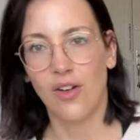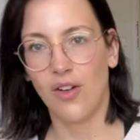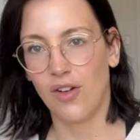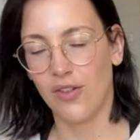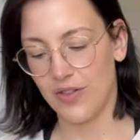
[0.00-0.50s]

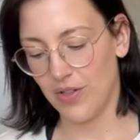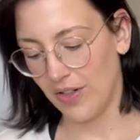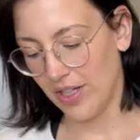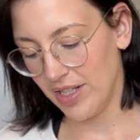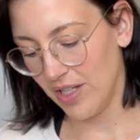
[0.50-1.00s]
off,
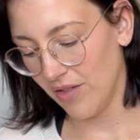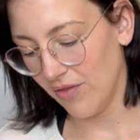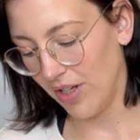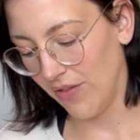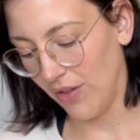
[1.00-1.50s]
sorry, because I don't
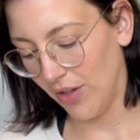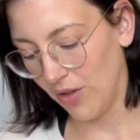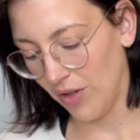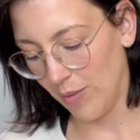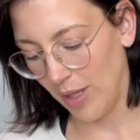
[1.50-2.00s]
really feel like you're
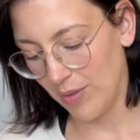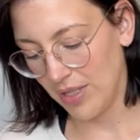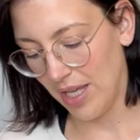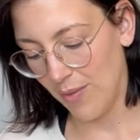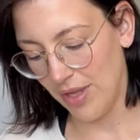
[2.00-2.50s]
going to be able to hear me.